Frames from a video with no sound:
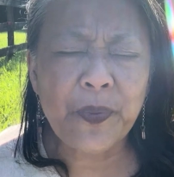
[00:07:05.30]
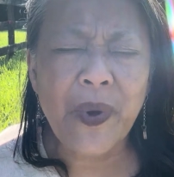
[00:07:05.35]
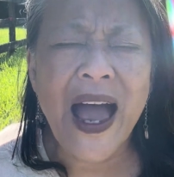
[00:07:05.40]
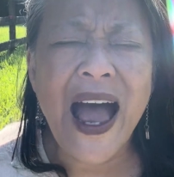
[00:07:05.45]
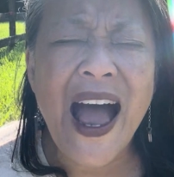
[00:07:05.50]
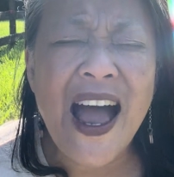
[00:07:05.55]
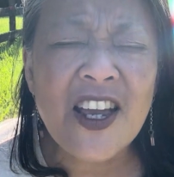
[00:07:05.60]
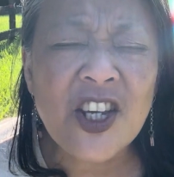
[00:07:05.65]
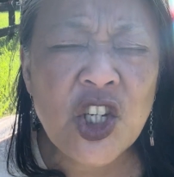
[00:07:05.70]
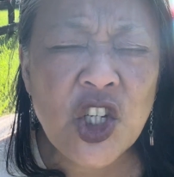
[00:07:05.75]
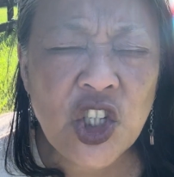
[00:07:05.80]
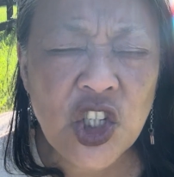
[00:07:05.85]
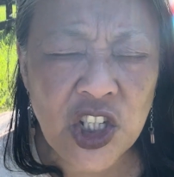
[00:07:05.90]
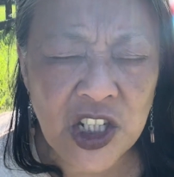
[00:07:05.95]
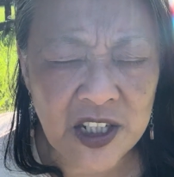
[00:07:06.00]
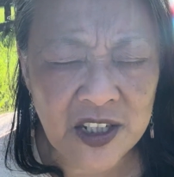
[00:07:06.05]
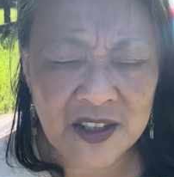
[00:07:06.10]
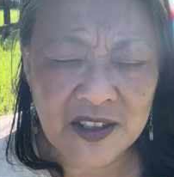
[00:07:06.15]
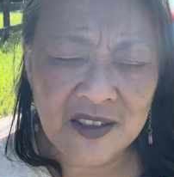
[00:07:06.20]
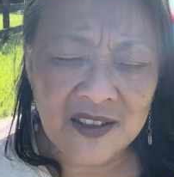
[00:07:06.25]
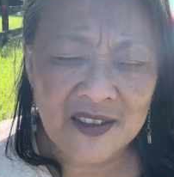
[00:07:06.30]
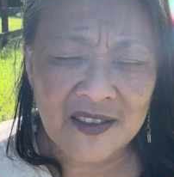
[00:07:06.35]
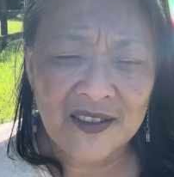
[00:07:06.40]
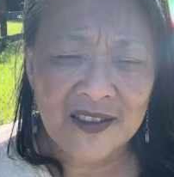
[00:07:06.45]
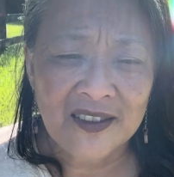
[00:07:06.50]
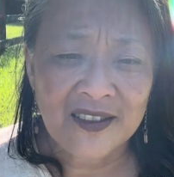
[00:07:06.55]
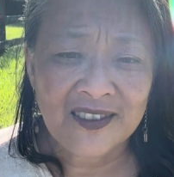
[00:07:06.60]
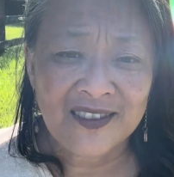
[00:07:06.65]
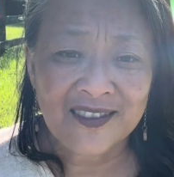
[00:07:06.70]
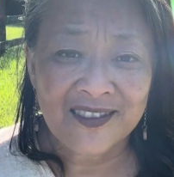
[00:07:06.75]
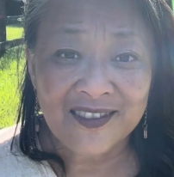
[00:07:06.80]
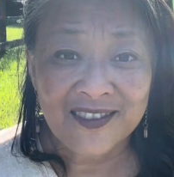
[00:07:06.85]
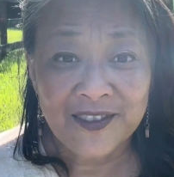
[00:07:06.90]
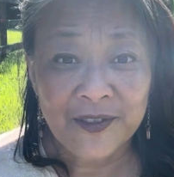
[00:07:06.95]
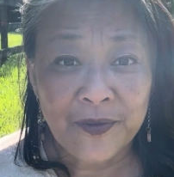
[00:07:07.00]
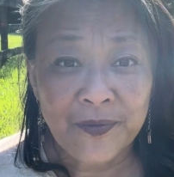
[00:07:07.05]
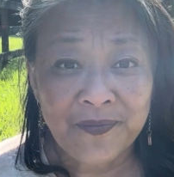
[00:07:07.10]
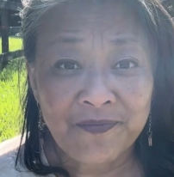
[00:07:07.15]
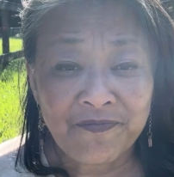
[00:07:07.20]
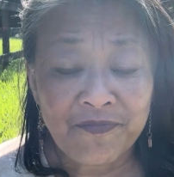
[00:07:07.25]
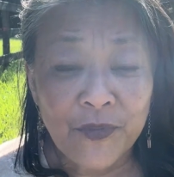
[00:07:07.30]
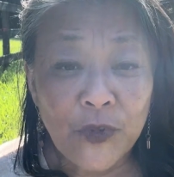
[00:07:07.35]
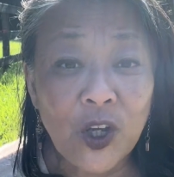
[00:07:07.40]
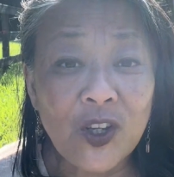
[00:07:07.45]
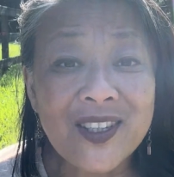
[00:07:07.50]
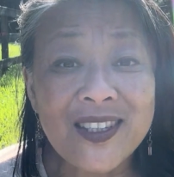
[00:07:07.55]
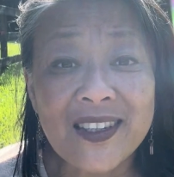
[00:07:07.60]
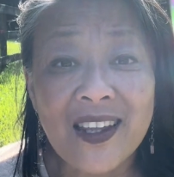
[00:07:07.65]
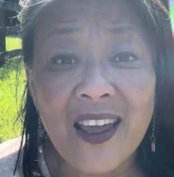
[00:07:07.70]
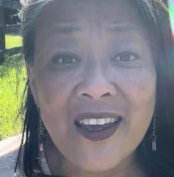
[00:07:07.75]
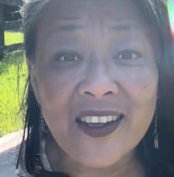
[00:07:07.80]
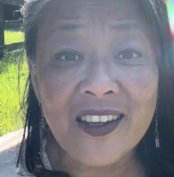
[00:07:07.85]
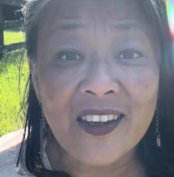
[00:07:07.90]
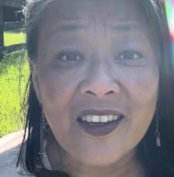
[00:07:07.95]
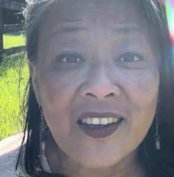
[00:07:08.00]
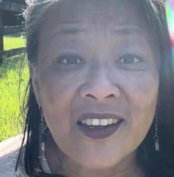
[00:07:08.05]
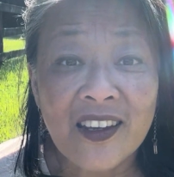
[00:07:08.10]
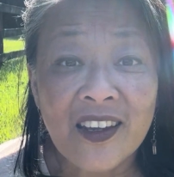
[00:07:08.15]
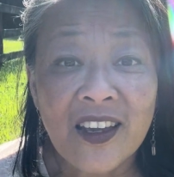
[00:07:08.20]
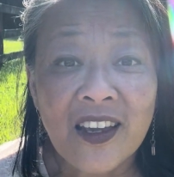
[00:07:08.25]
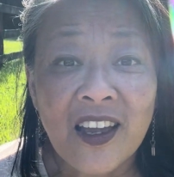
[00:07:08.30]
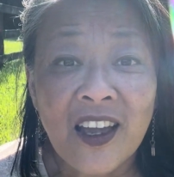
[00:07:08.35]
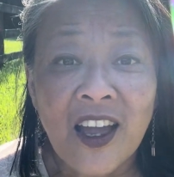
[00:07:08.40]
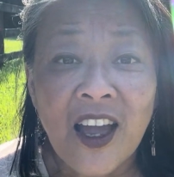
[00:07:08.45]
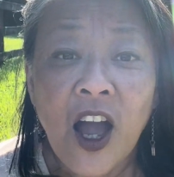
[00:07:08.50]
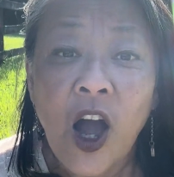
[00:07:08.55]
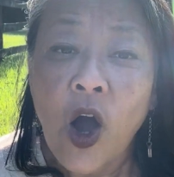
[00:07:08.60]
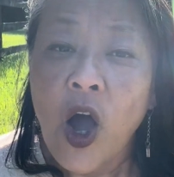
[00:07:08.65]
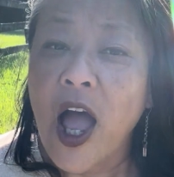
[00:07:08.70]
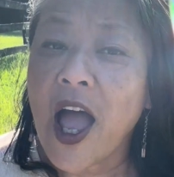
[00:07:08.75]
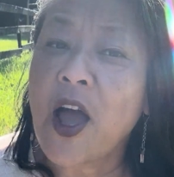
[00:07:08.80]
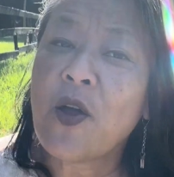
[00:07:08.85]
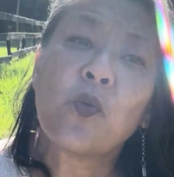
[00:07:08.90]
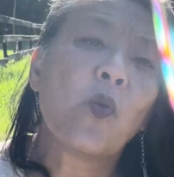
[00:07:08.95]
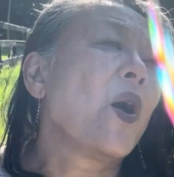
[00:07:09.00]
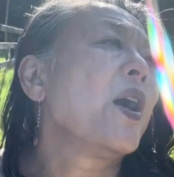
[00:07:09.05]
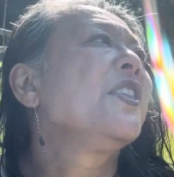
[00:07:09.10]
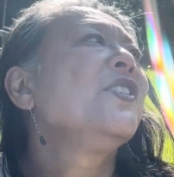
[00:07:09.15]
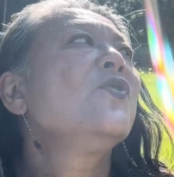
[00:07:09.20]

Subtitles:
passion looks like. And when